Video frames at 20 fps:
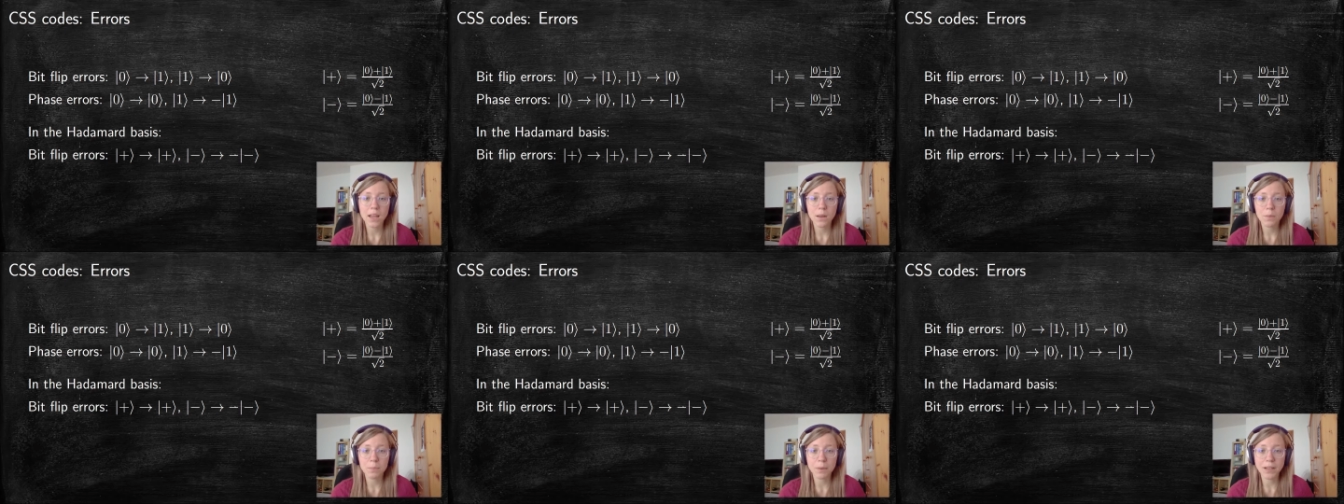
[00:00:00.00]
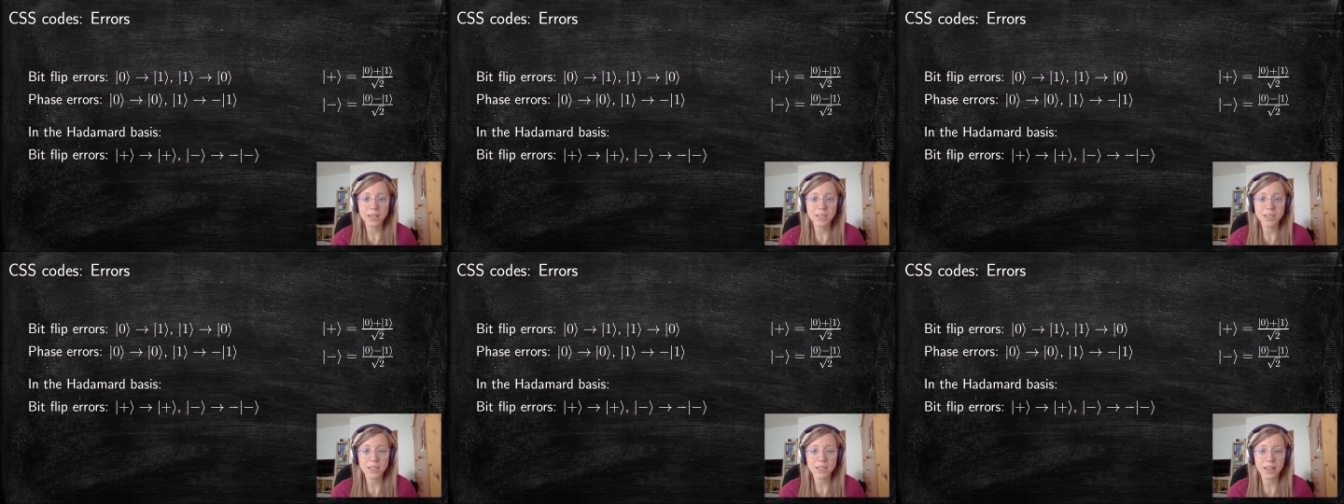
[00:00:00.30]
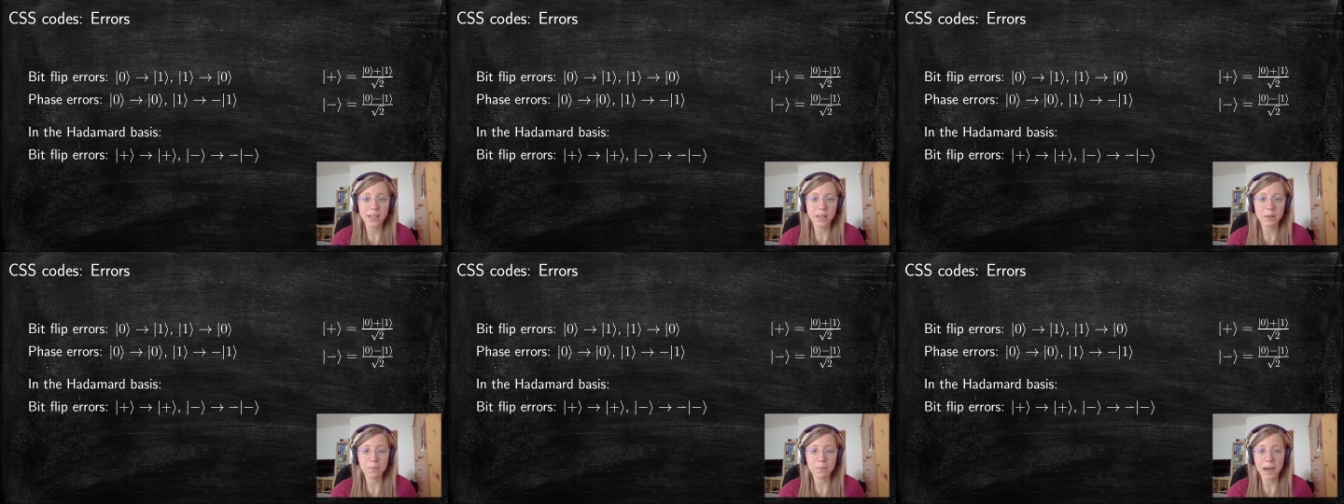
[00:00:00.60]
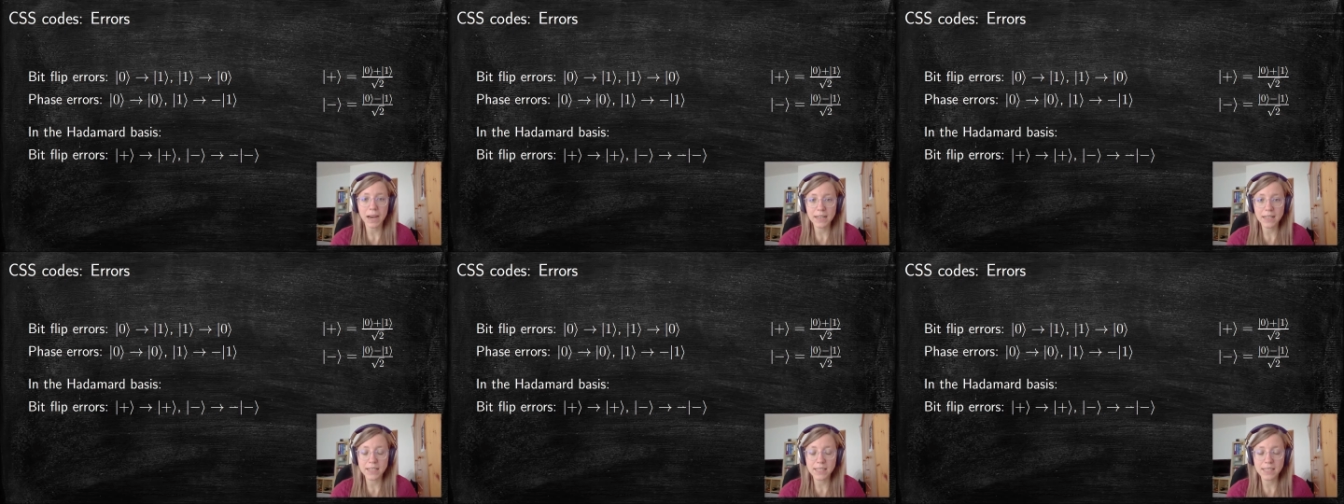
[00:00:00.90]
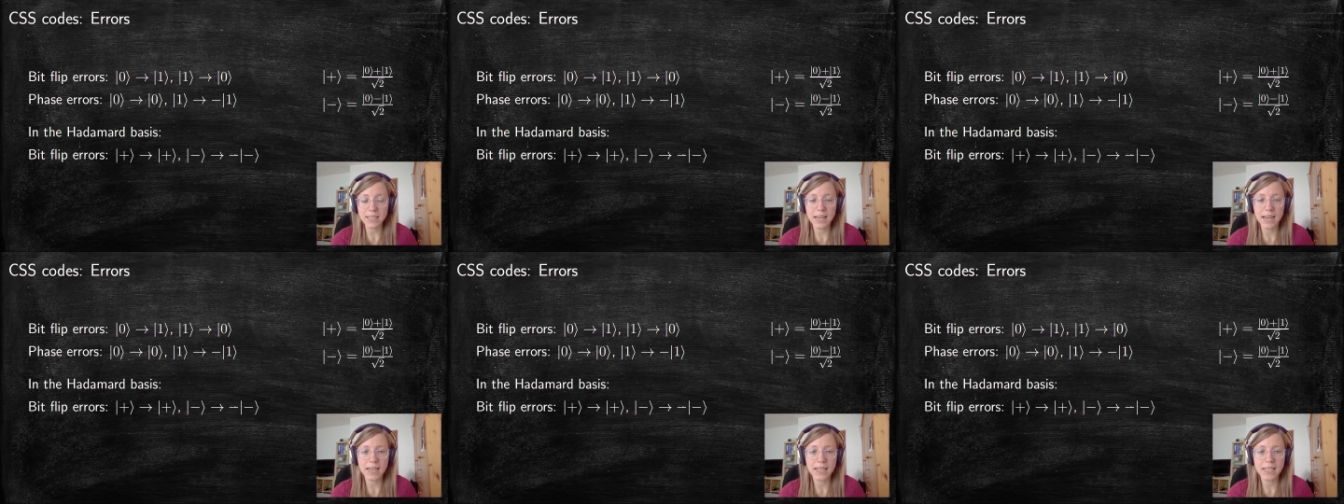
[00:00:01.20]
But the minus
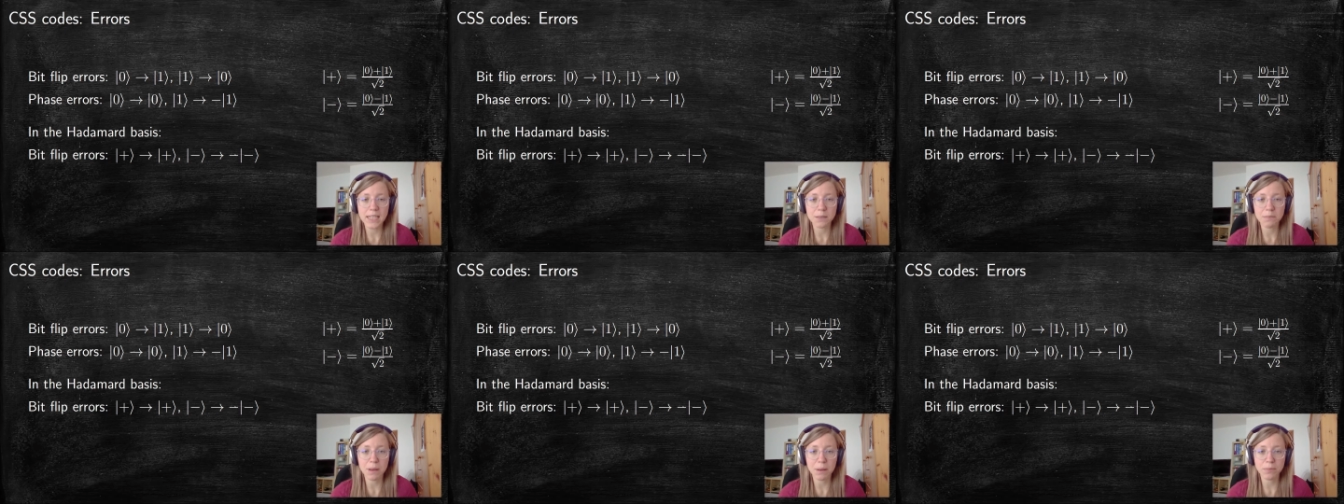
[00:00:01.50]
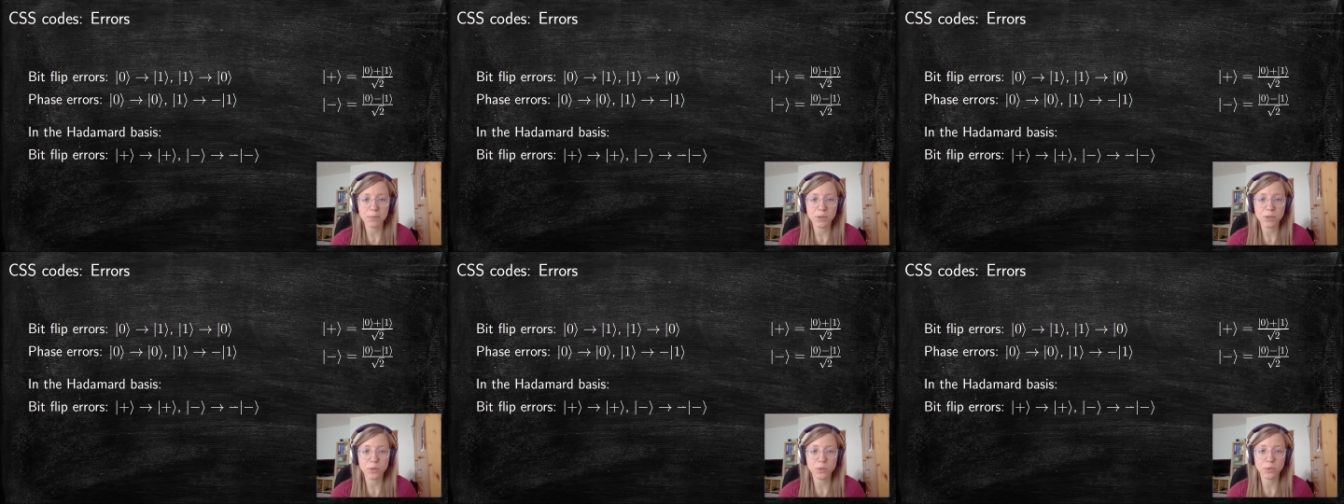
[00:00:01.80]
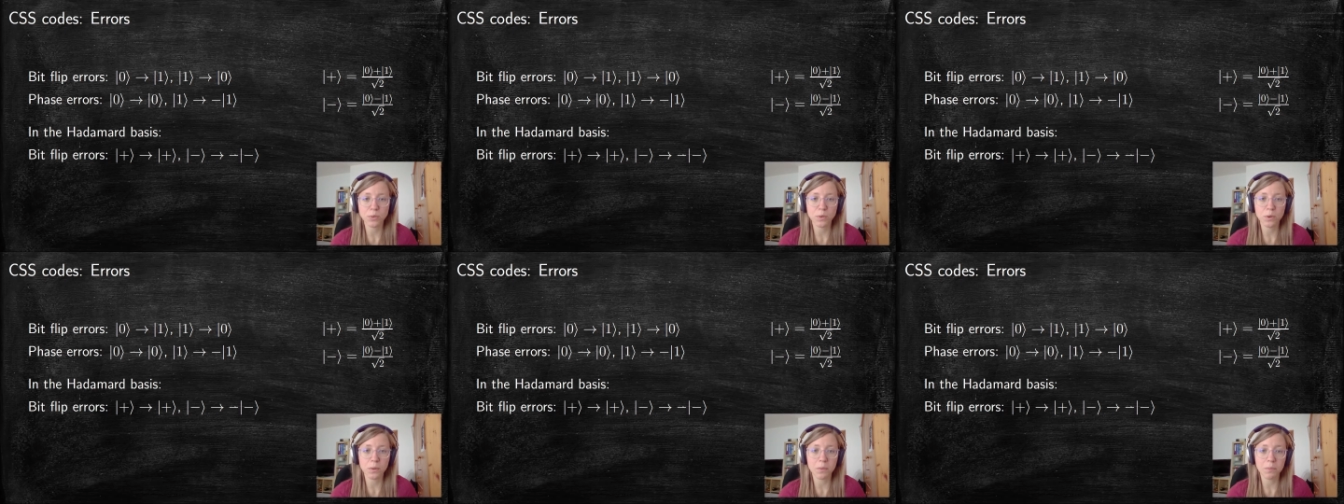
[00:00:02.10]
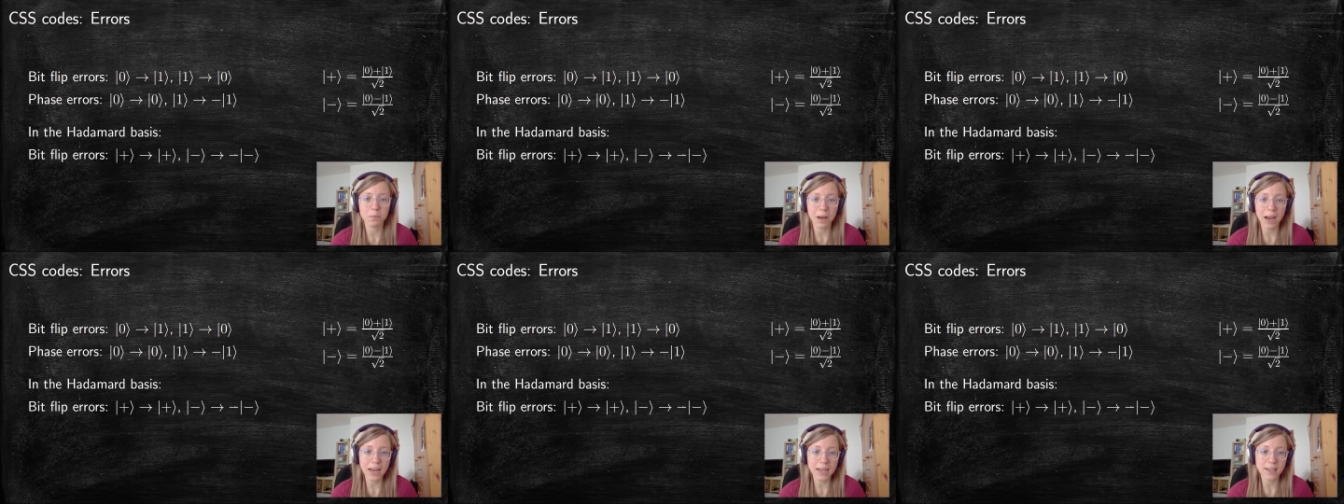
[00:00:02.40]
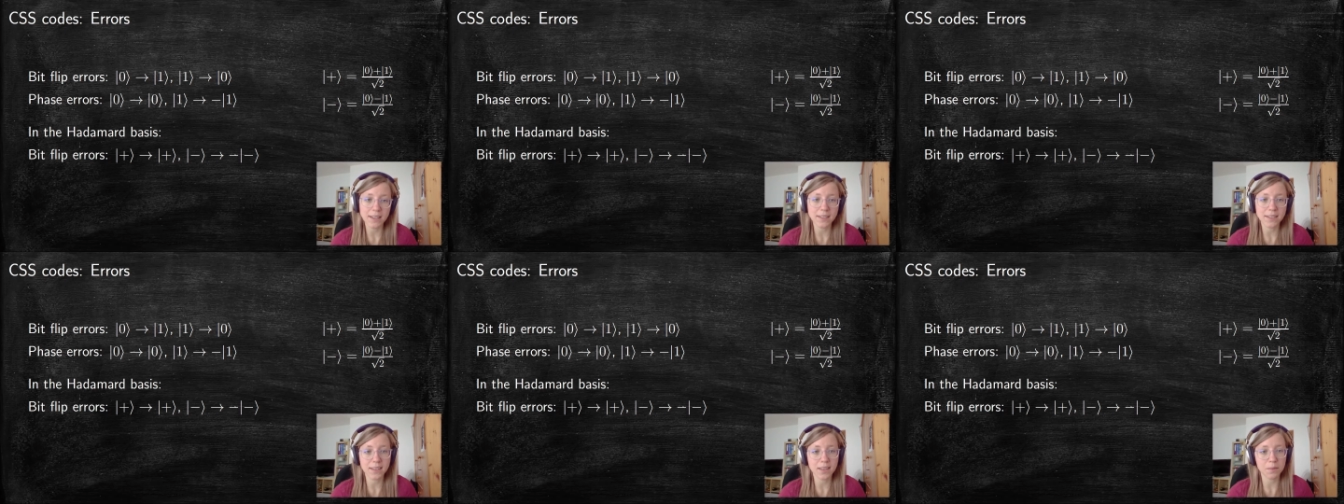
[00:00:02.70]
state is mapped to
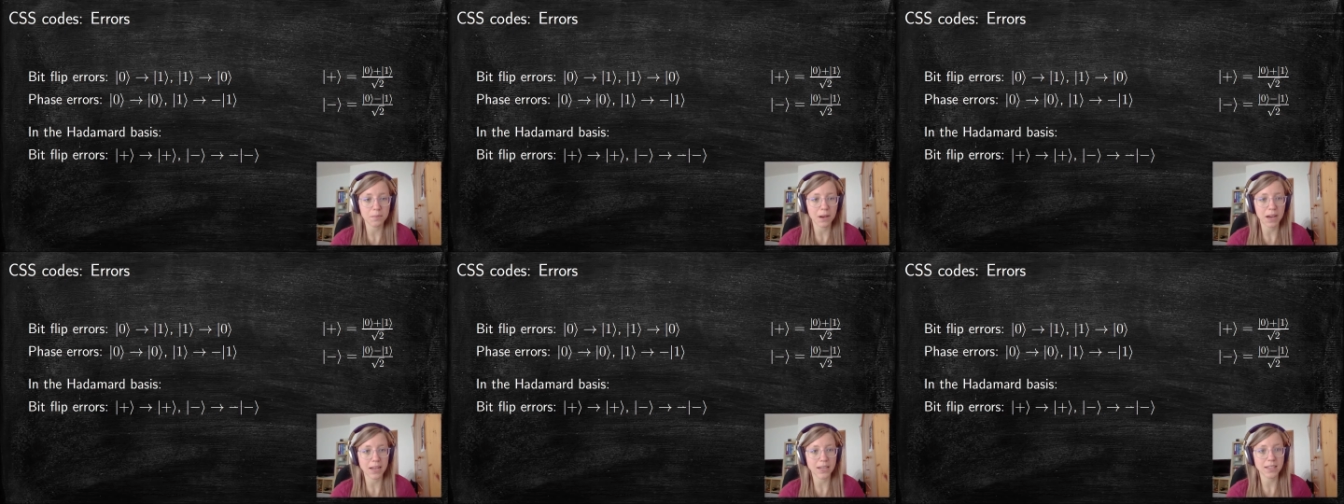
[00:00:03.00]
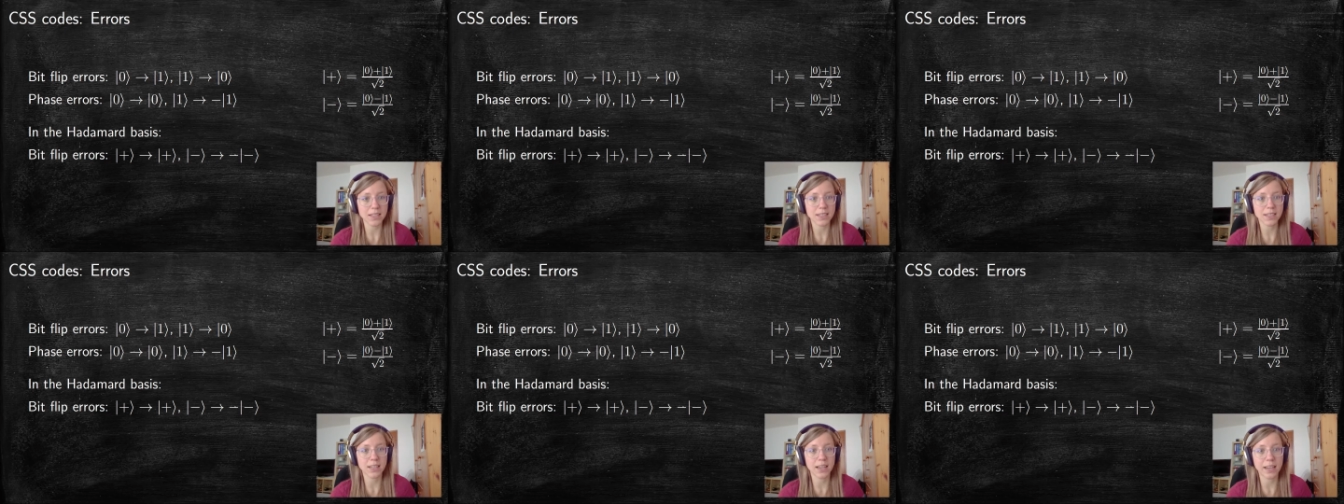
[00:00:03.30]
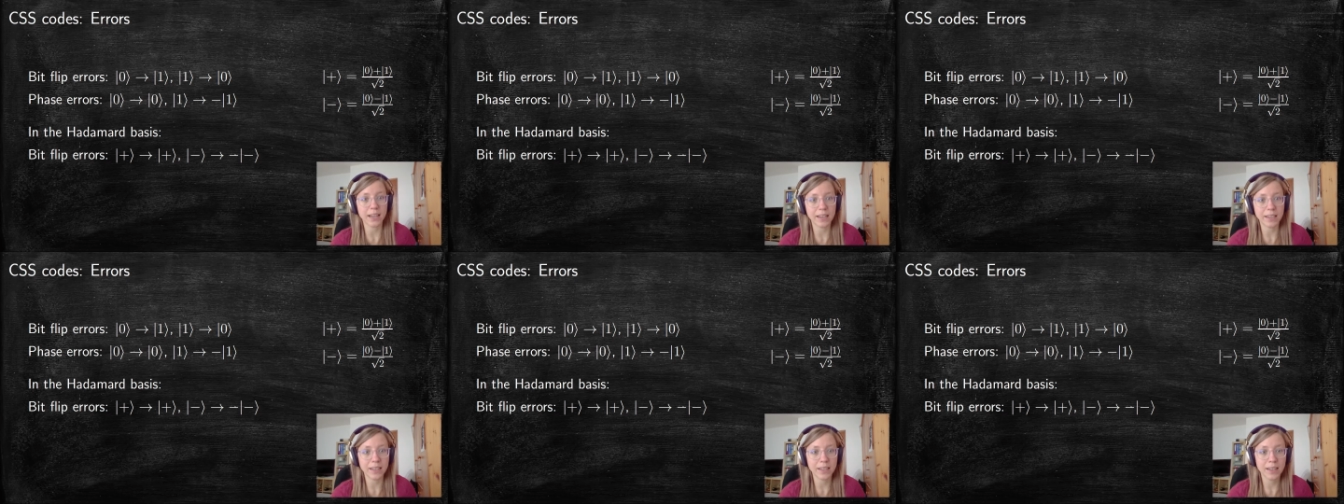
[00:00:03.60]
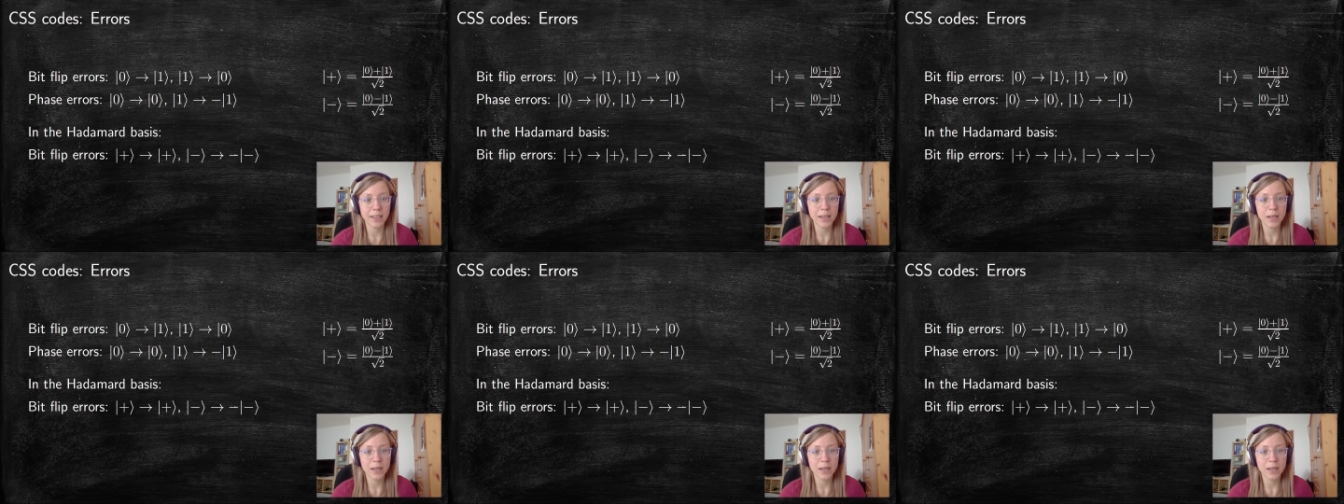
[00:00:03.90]
minus the minus state.